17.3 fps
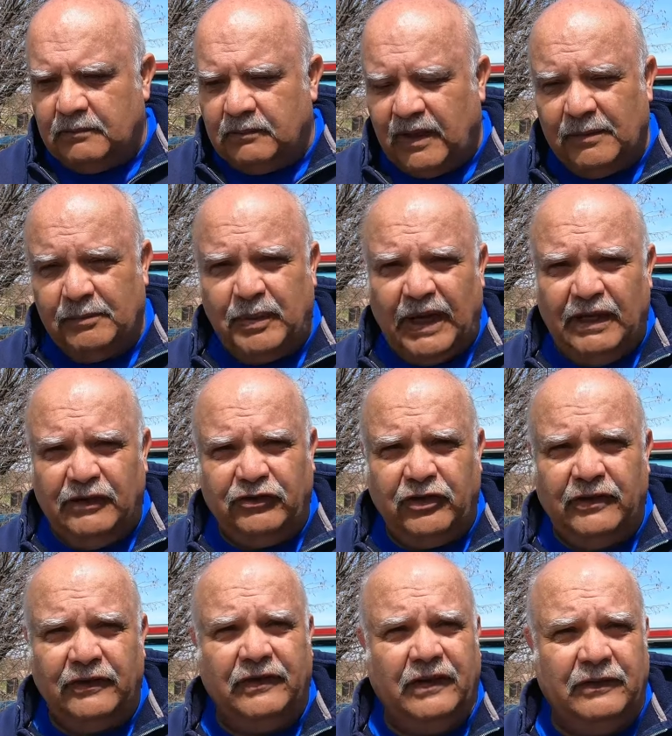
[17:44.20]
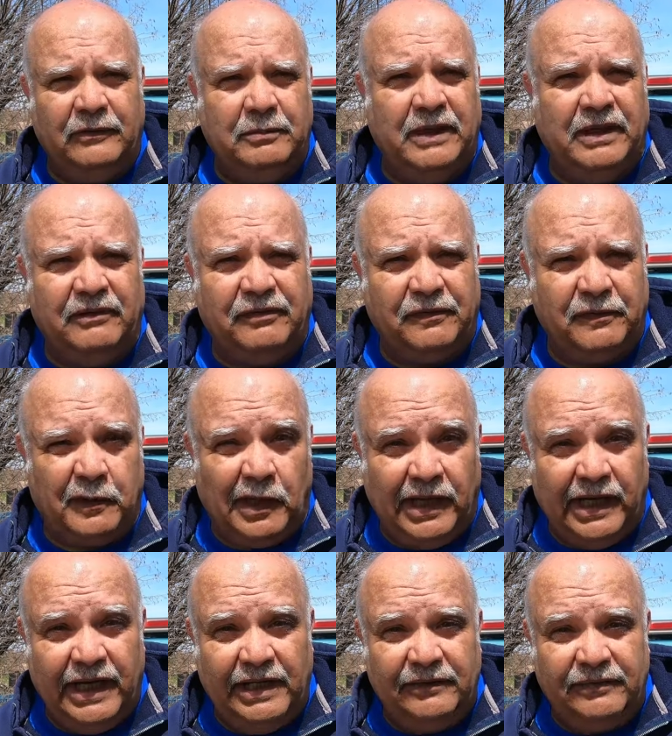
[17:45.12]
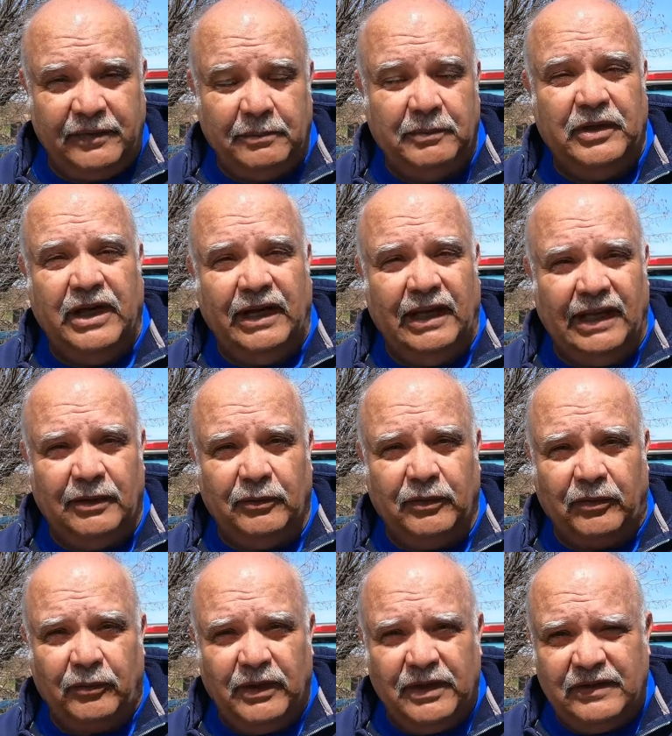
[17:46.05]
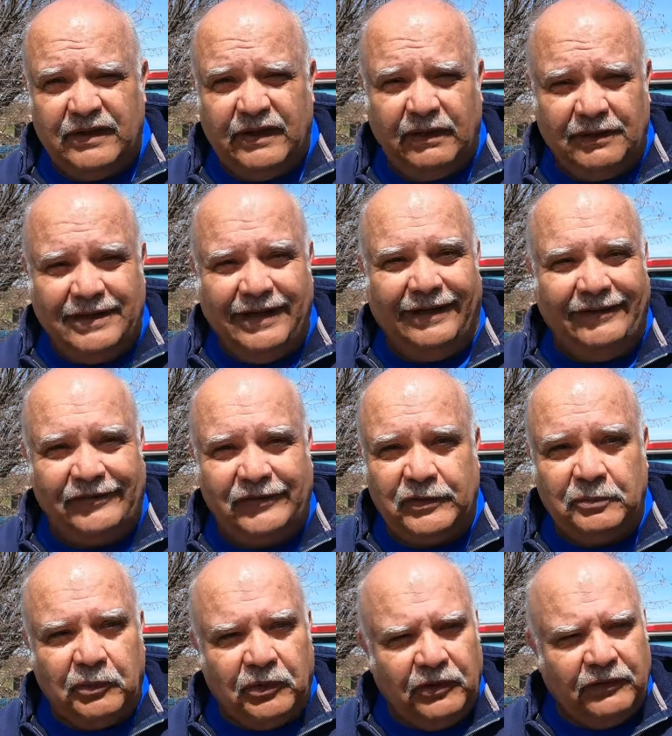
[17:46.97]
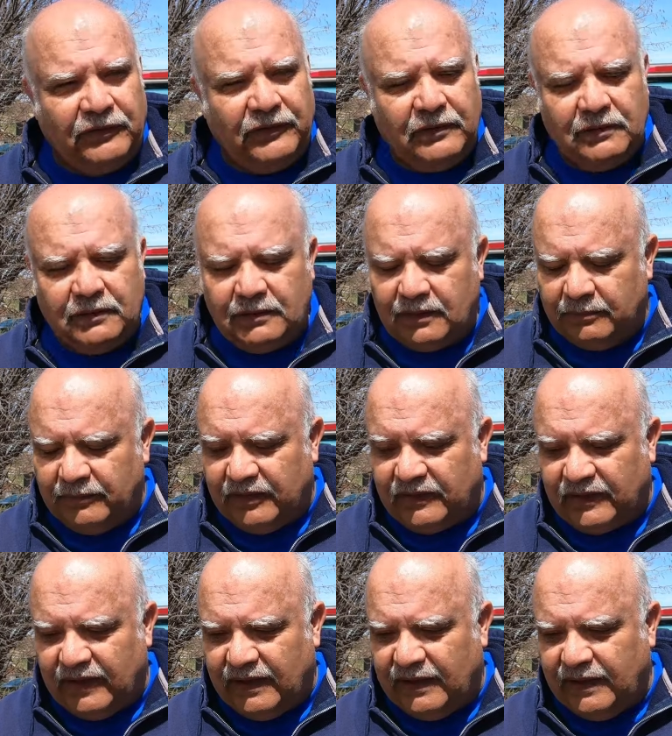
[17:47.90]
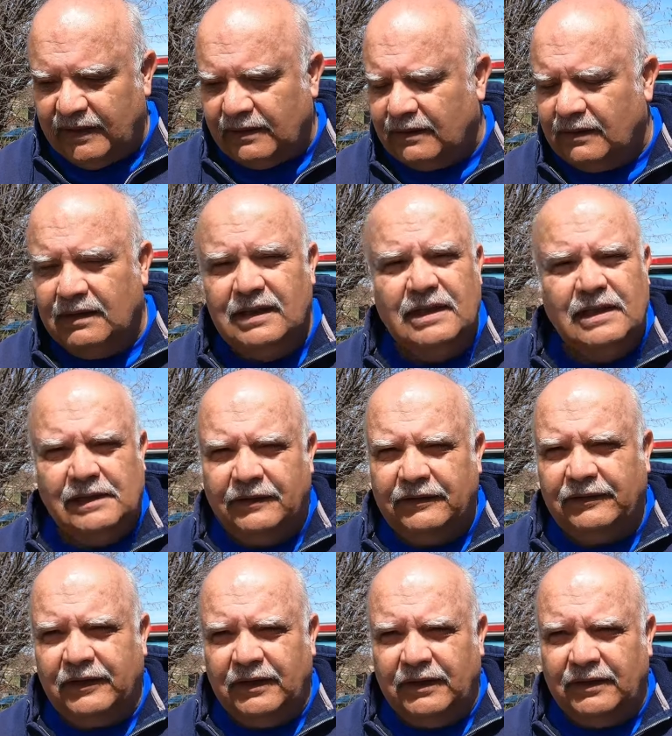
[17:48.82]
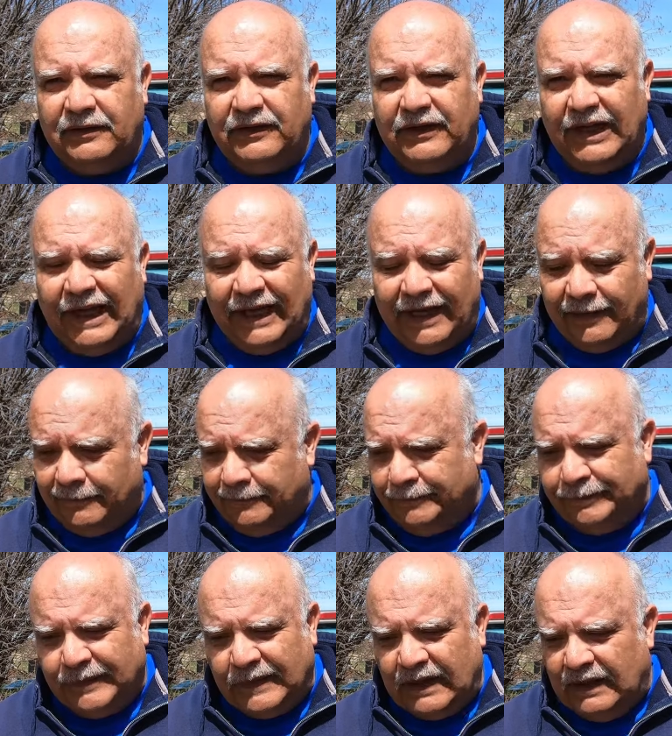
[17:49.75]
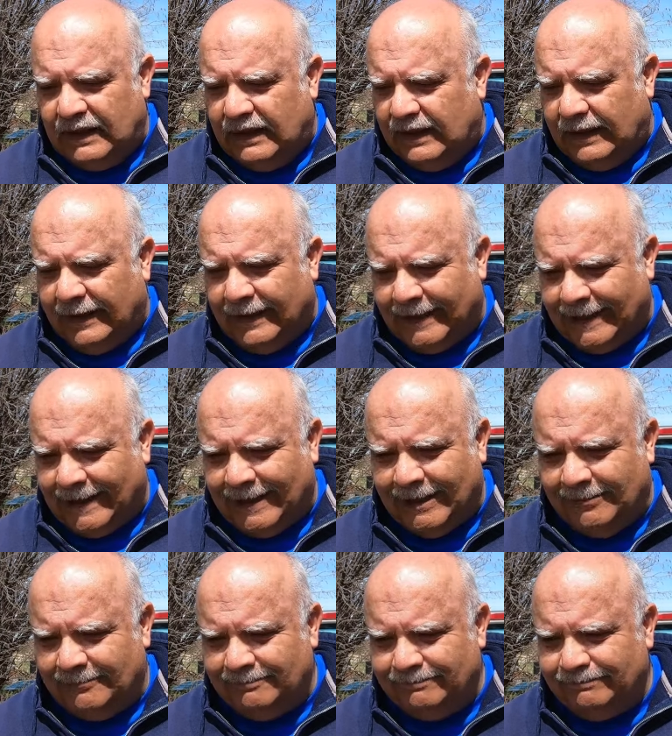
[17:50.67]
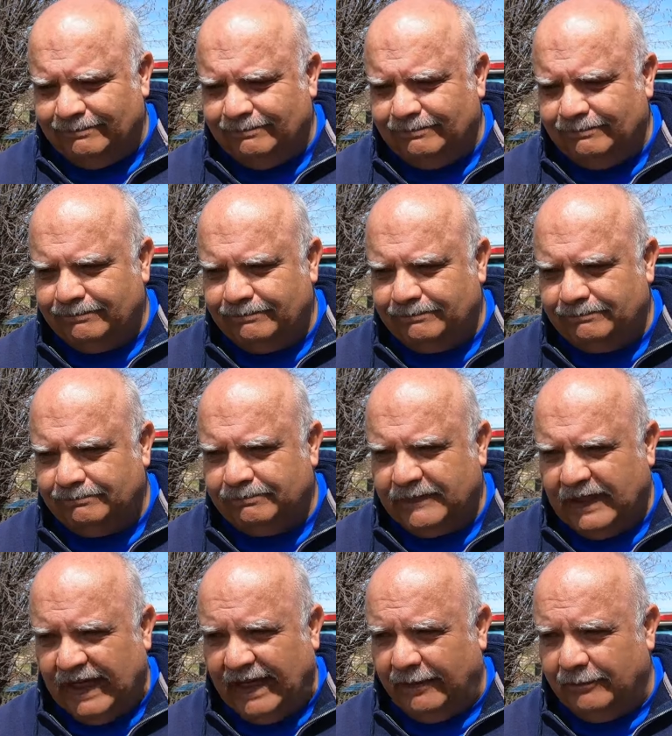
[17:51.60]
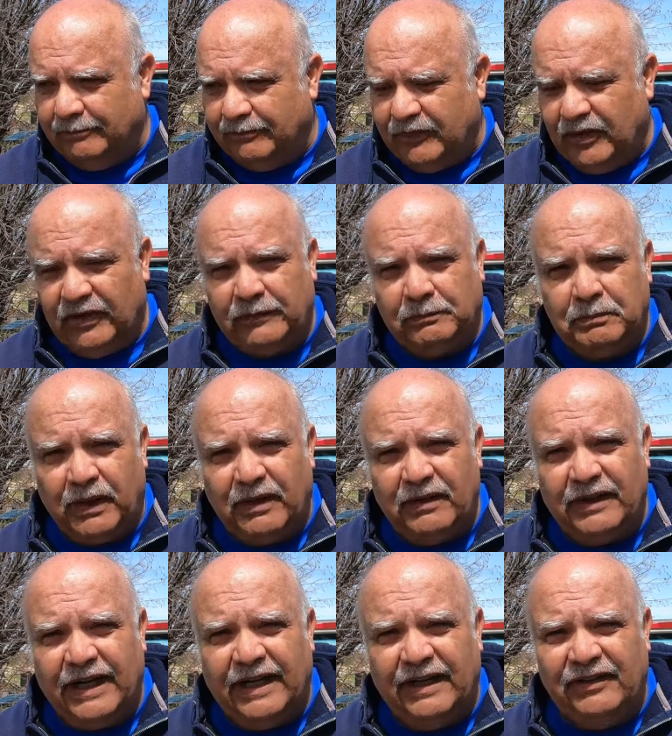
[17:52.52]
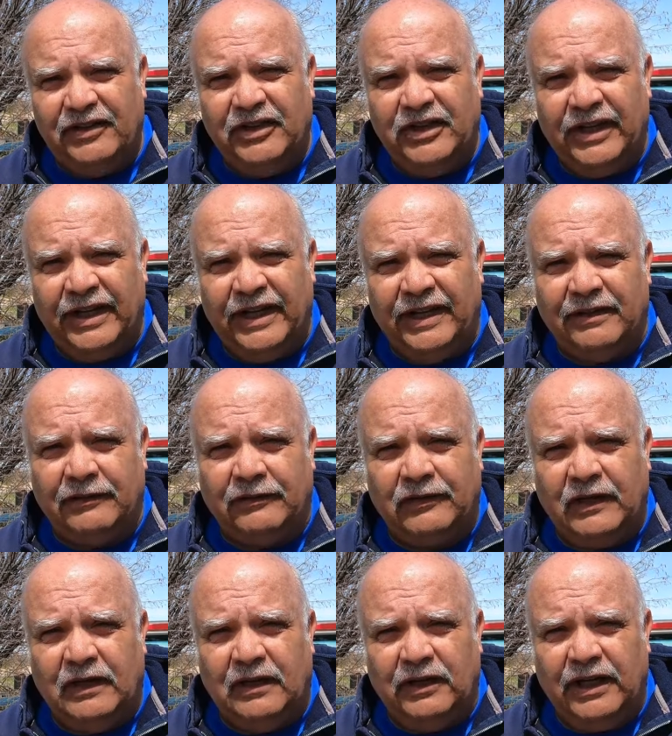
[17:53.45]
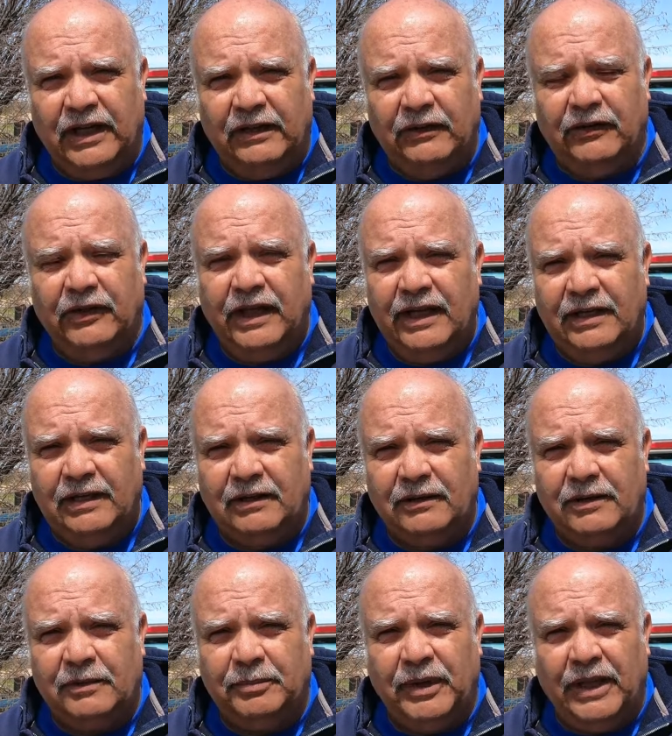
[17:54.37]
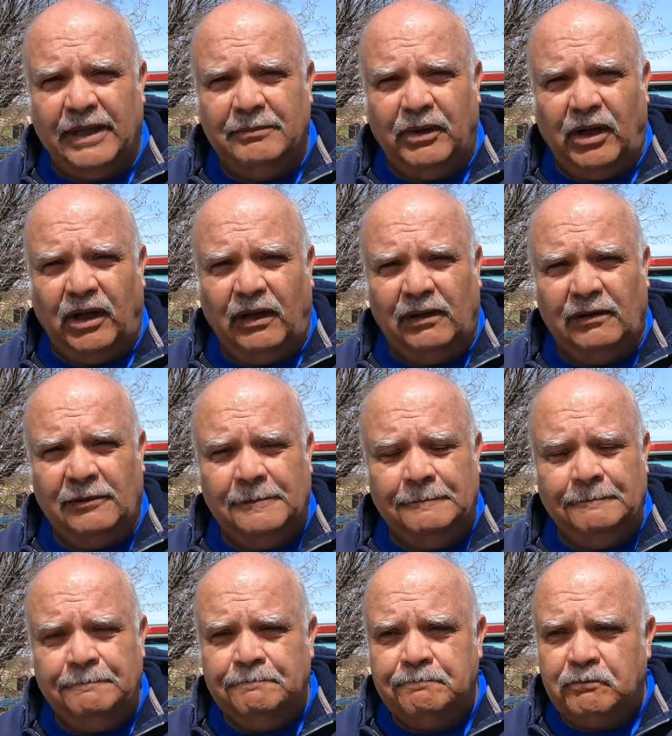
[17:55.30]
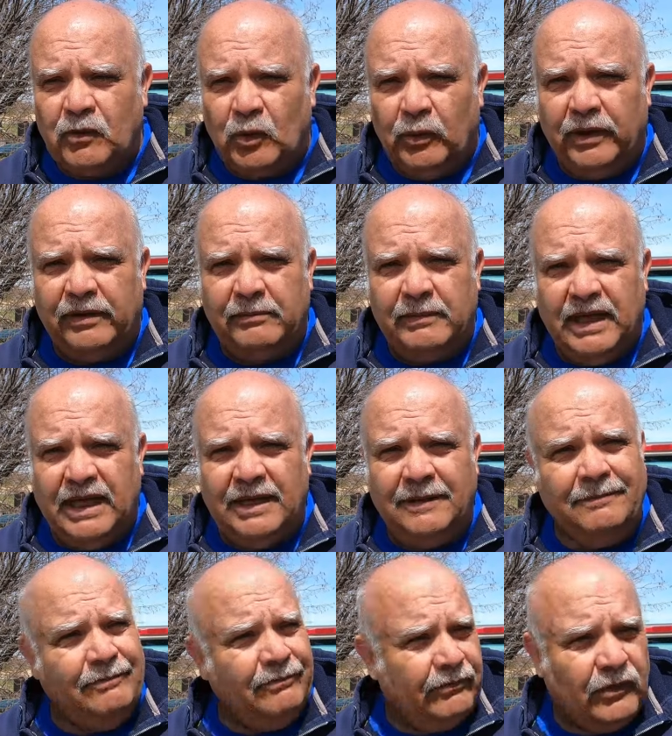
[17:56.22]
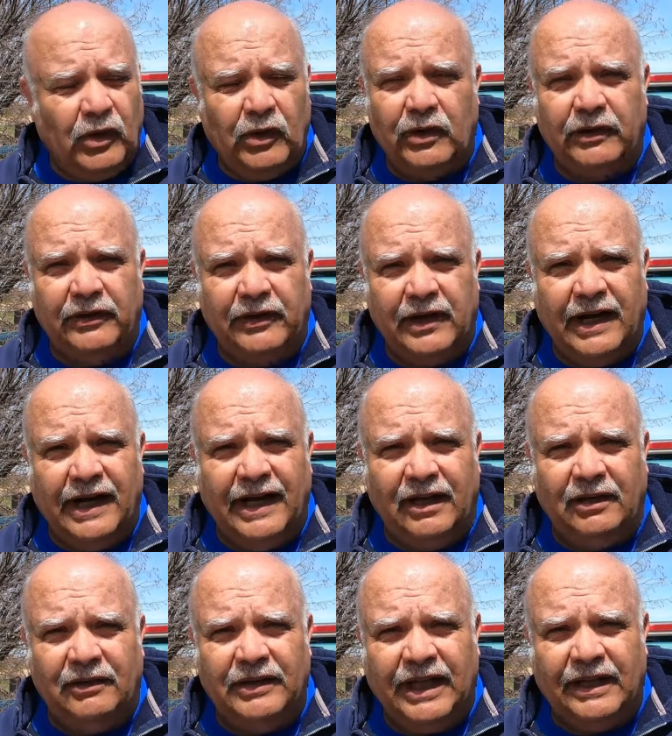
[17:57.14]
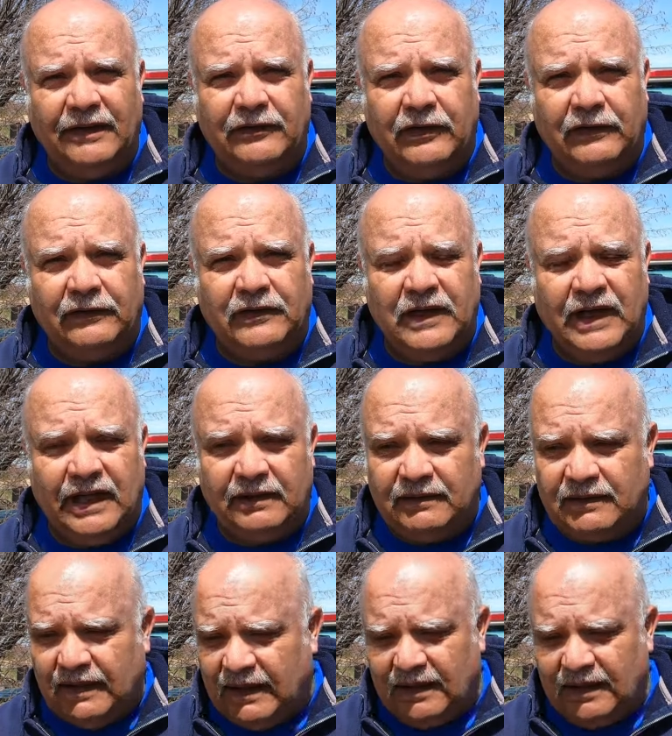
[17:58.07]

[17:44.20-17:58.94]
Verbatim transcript: My patience has been fried from dealing with retail customers, let me tell you. So, yeah. Um, yeah, just burned out and done. So either they learn to play ball with me or they're out. That's just it.